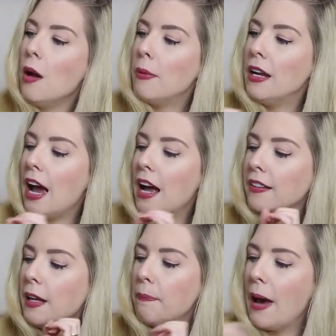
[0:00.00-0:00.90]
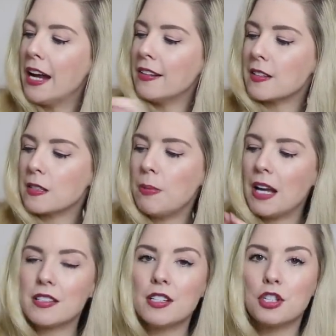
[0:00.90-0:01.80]
but it has like paint
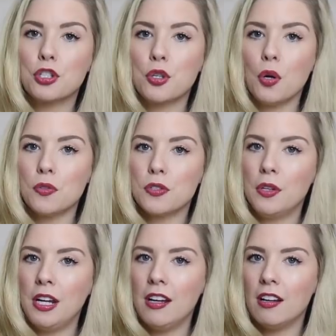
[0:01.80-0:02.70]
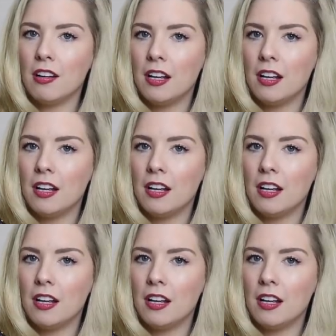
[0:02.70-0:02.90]
splattered dots on it,